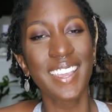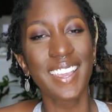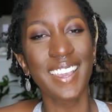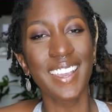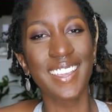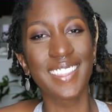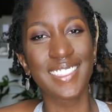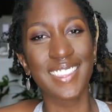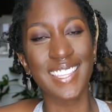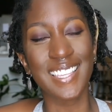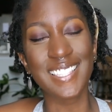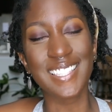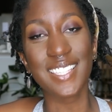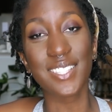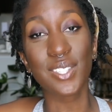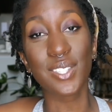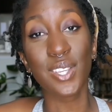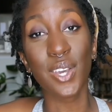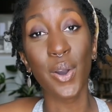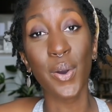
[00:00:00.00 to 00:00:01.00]
And this
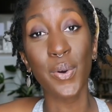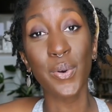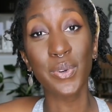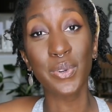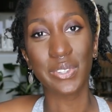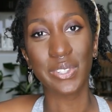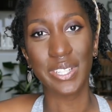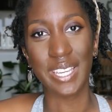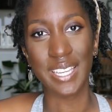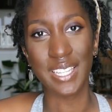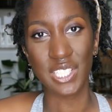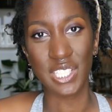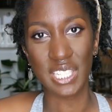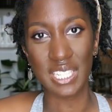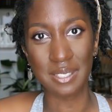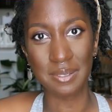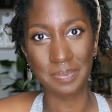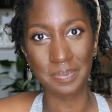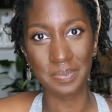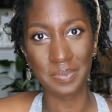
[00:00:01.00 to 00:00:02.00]
is
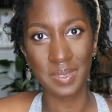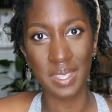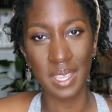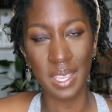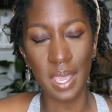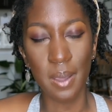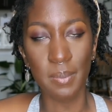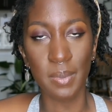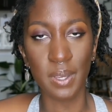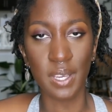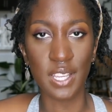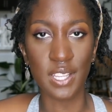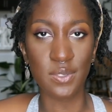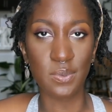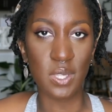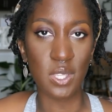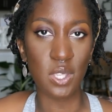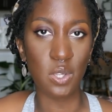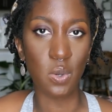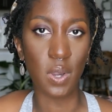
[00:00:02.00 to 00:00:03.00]
co-creation. Because
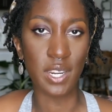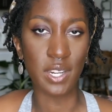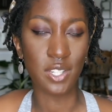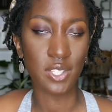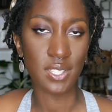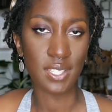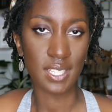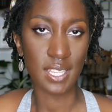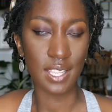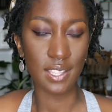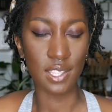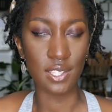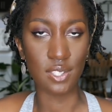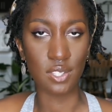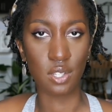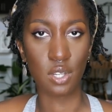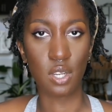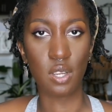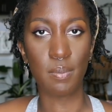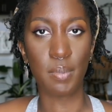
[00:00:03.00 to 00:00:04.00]
when you understand that
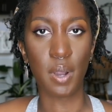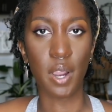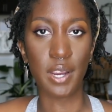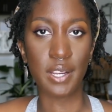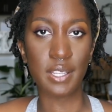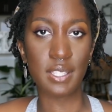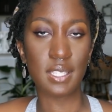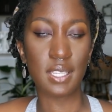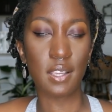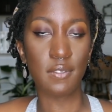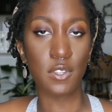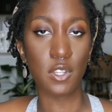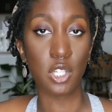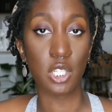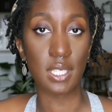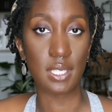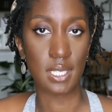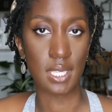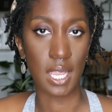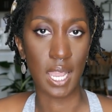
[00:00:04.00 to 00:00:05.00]
certain parts of your
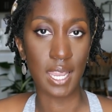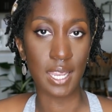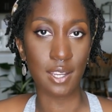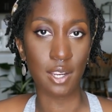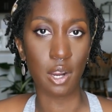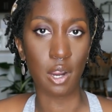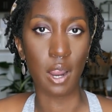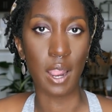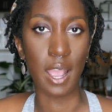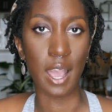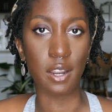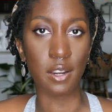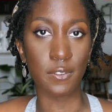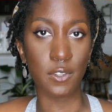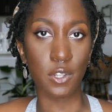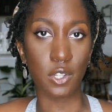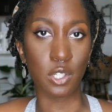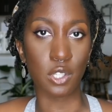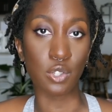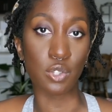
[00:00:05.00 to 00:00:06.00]
desire are out of your
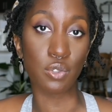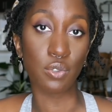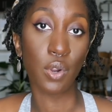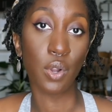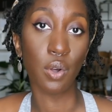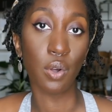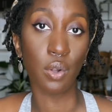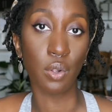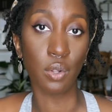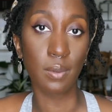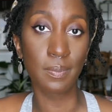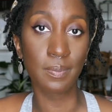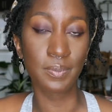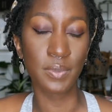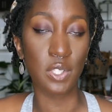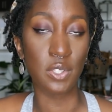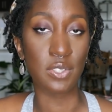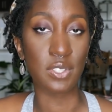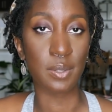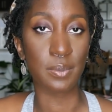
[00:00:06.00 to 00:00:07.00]
control,
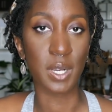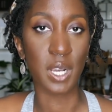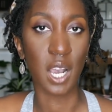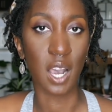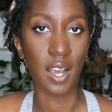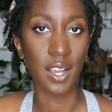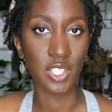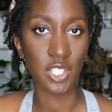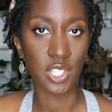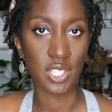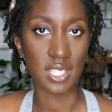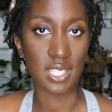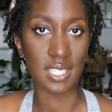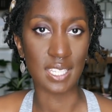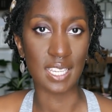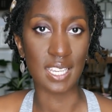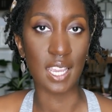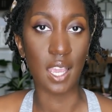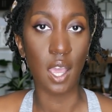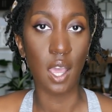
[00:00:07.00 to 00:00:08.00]
you
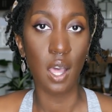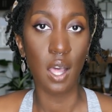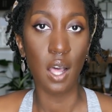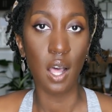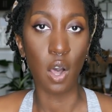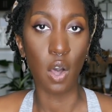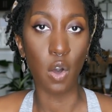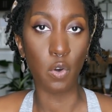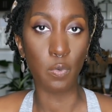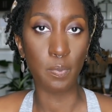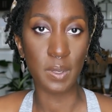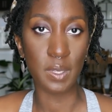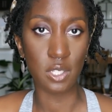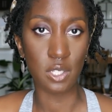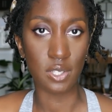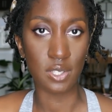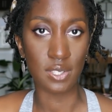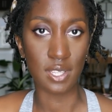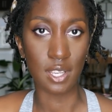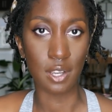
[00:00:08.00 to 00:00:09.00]
subconsciously open
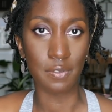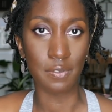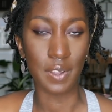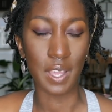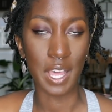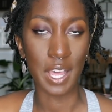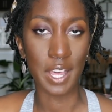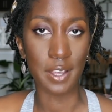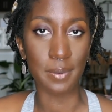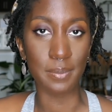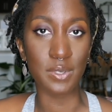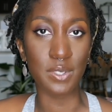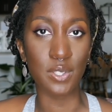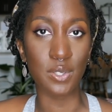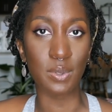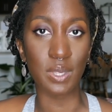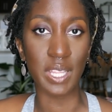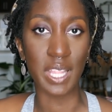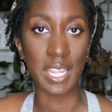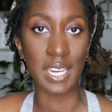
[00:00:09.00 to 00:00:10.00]
yourself up to
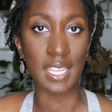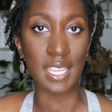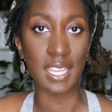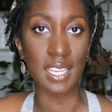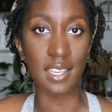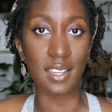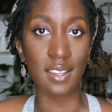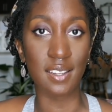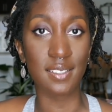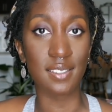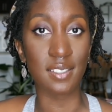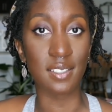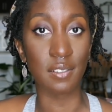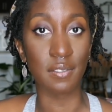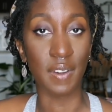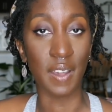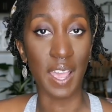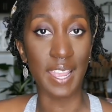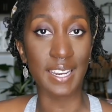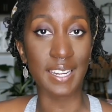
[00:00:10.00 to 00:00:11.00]
letting
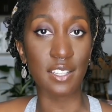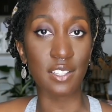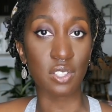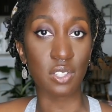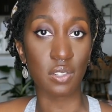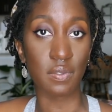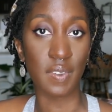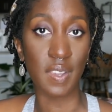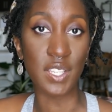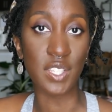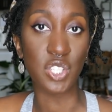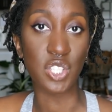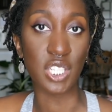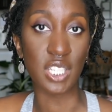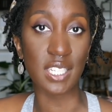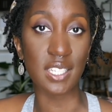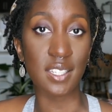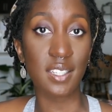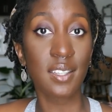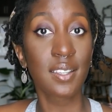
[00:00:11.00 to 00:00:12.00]
divine
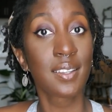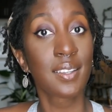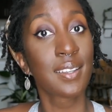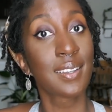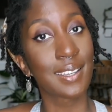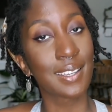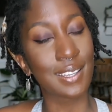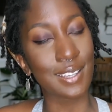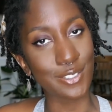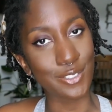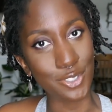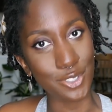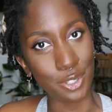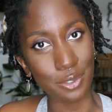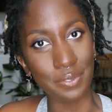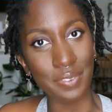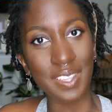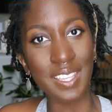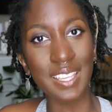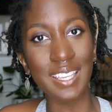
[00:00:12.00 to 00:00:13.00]
intervention
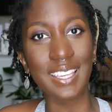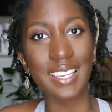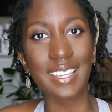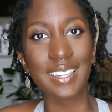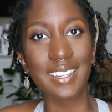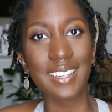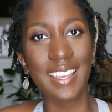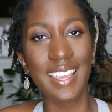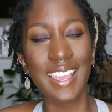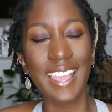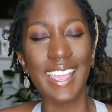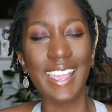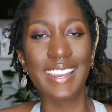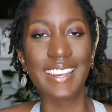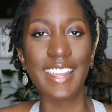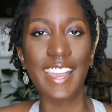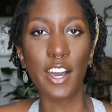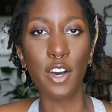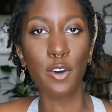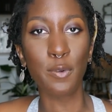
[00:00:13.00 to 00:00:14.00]
intervene and
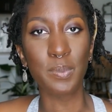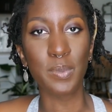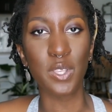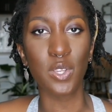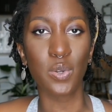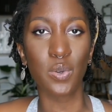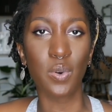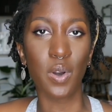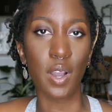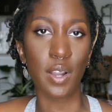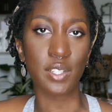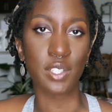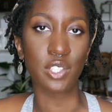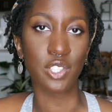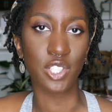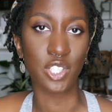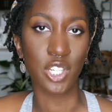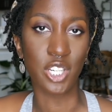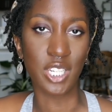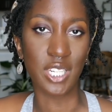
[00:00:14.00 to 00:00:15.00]
help you on your
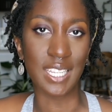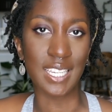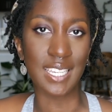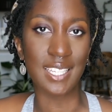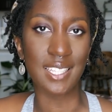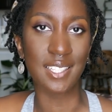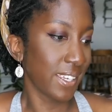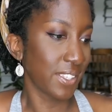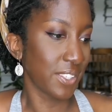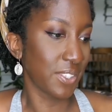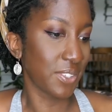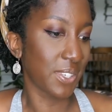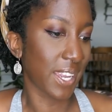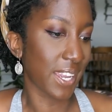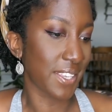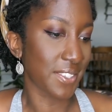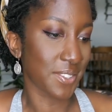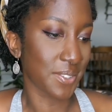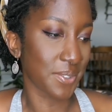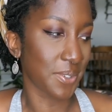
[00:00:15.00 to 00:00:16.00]
journey. You
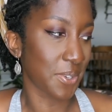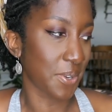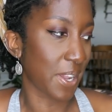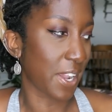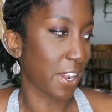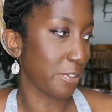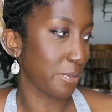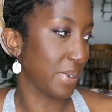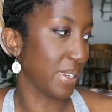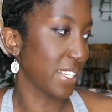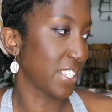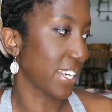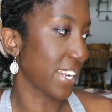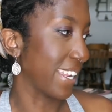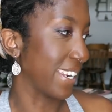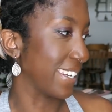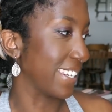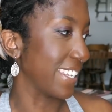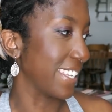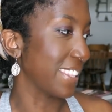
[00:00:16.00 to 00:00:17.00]
guys don't know how much I
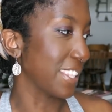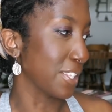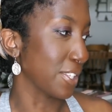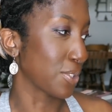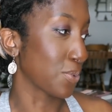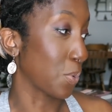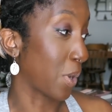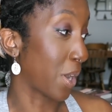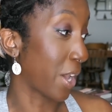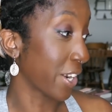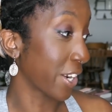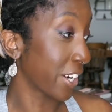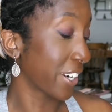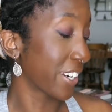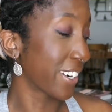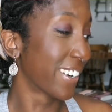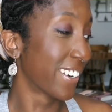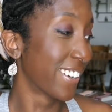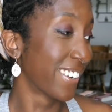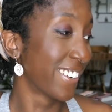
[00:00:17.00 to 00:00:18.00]
need this water,
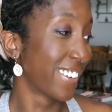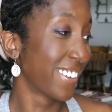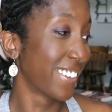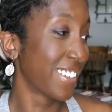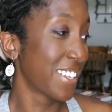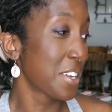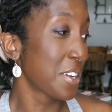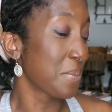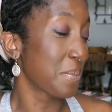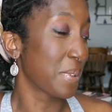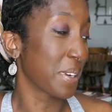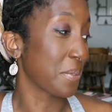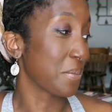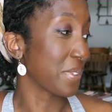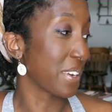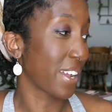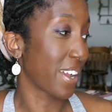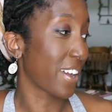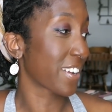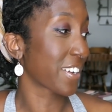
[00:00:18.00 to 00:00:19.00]
but I'm
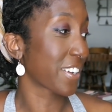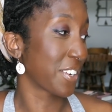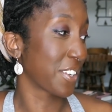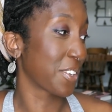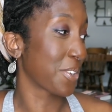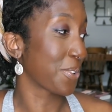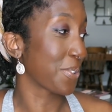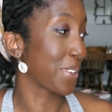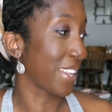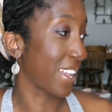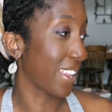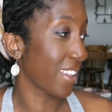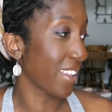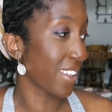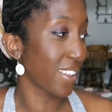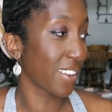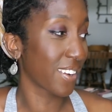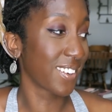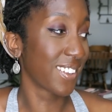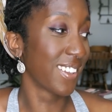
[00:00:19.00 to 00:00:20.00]
not gonna go get
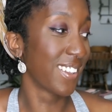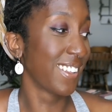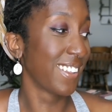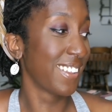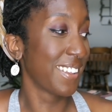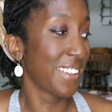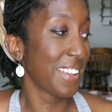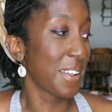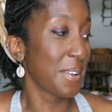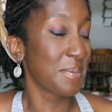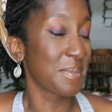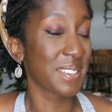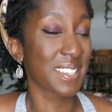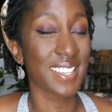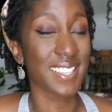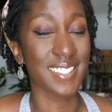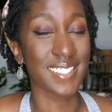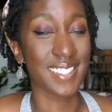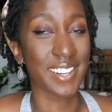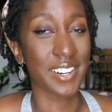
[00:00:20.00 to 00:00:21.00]
it
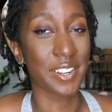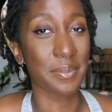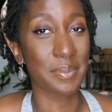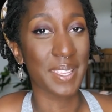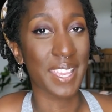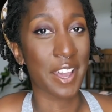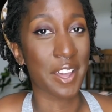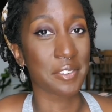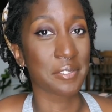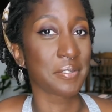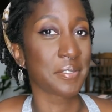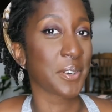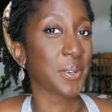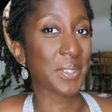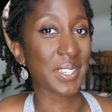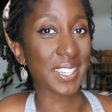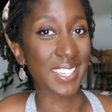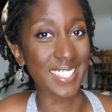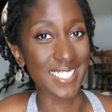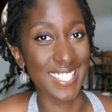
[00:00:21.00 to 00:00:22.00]
because then I'll be out of
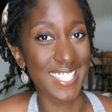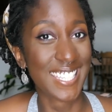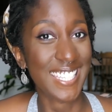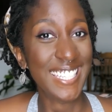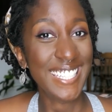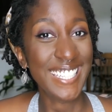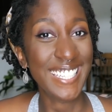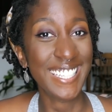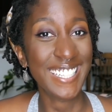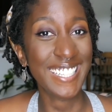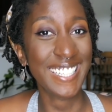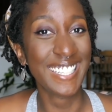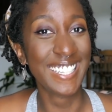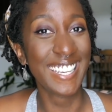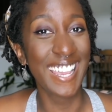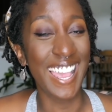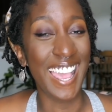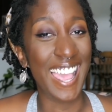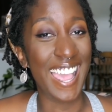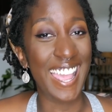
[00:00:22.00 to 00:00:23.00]
focus
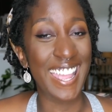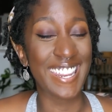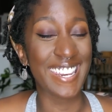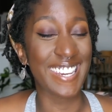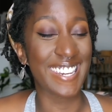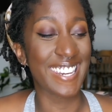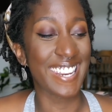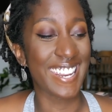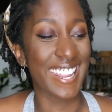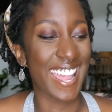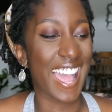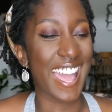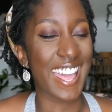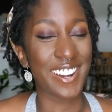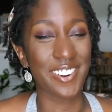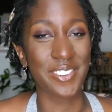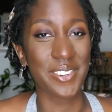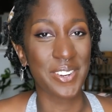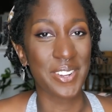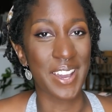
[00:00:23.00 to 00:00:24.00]
and I
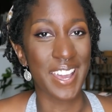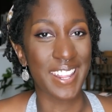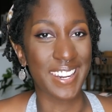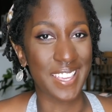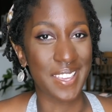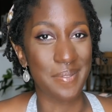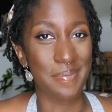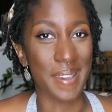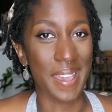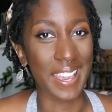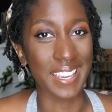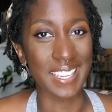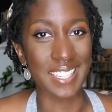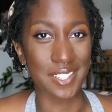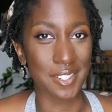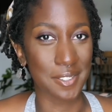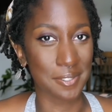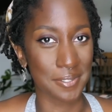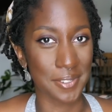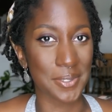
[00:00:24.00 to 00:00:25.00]
don't know how to get back
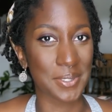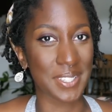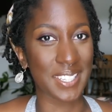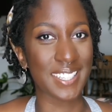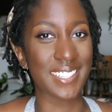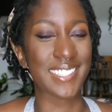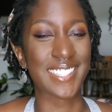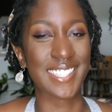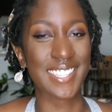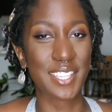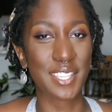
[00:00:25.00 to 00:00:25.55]
into focus.